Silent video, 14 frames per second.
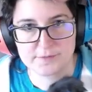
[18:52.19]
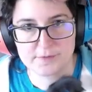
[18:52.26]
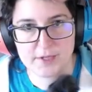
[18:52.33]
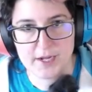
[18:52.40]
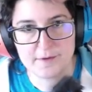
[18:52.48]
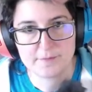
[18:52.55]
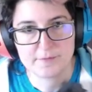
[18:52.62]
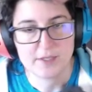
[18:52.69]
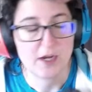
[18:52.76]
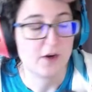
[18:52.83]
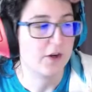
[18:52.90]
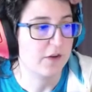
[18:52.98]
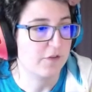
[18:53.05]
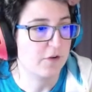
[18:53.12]
Okay. Now,
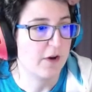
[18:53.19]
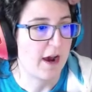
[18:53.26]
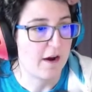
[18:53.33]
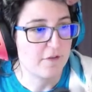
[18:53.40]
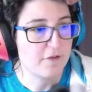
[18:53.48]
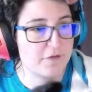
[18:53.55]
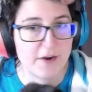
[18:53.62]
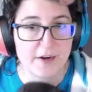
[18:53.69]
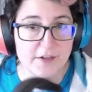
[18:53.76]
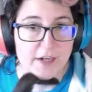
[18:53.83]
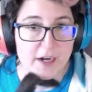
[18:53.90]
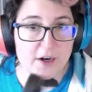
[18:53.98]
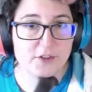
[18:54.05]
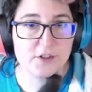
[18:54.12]
if you have a fan
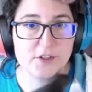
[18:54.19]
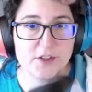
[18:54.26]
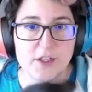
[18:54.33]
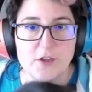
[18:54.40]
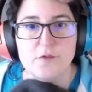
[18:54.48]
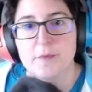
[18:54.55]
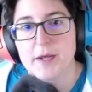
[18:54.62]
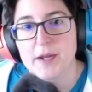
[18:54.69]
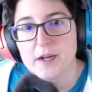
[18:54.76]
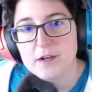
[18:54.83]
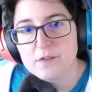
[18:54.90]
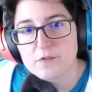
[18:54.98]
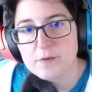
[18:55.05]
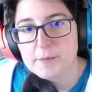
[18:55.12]
character that you
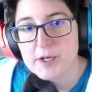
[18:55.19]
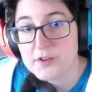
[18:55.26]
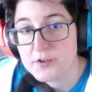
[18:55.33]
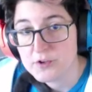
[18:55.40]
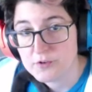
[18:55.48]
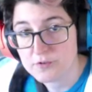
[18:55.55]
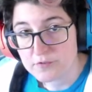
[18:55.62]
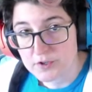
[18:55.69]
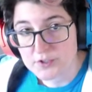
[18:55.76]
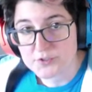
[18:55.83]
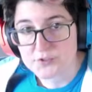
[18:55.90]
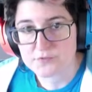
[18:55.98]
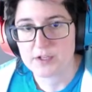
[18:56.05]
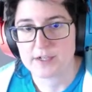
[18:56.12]
made from another
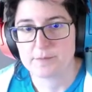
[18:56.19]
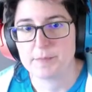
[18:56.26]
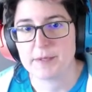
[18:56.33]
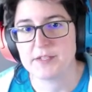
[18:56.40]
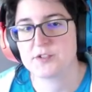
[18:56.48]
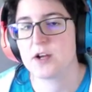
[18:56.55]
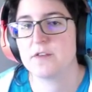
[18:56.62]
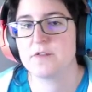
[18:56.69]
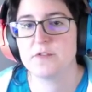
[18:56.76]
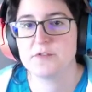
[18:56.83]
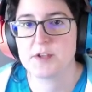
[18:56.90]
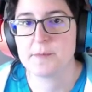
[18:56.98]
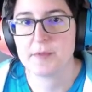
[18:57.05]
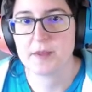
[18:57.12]
universe, like based off of
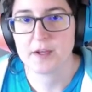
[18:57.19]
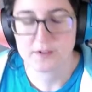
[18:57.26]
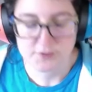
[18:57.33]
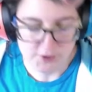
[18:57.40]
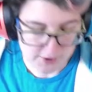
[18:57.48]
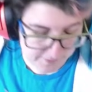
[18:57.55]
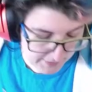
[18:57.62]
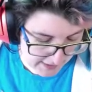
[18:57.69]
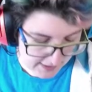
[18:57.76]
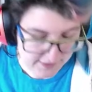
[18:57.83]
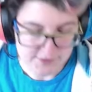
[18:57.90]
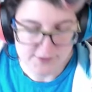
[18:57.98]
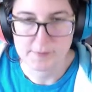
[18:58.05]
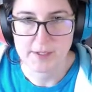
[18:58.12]
something. Sorry, my
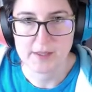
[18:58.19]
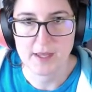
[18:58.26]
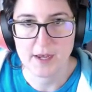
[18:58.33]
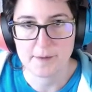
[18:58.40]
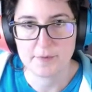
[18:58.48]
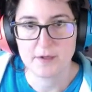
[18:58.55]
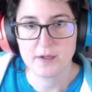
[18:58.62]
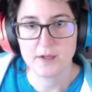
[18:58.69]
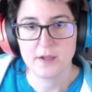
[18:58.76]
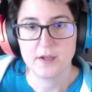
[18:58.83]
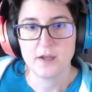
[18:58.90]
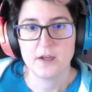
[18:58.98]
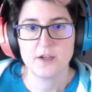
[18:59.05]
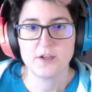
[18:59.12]
cat's in my lap.
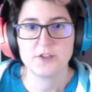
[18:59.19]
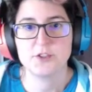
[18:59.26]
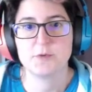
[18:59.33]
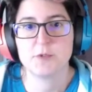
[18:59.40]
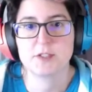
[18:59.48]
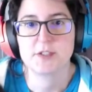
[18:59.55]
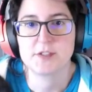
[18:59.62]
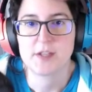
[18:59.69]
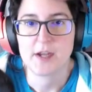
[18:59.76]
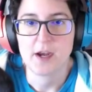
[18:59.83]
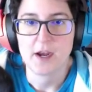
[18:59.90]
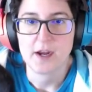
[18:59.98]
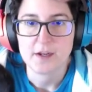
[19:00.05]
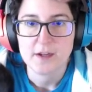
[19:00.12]
She wants to say
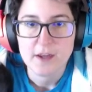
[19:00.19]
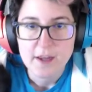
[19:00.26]
hi.